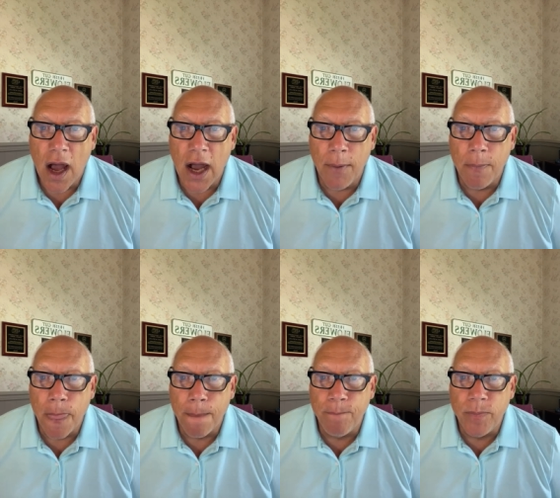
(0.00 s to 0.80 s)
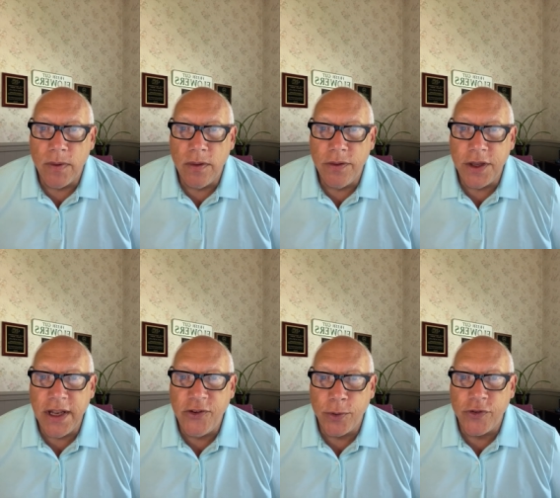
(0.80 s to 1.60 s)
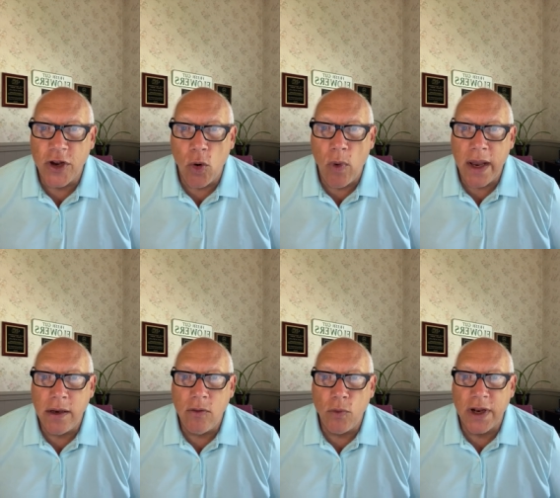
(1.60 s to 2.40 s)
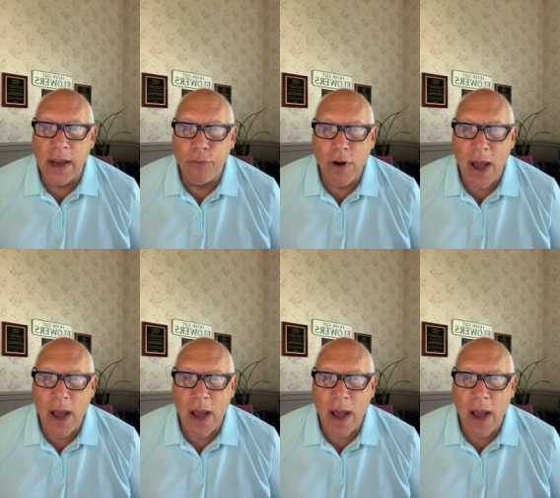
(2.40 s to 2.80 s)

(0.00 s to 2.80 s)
Um, Denise wants to know, when would I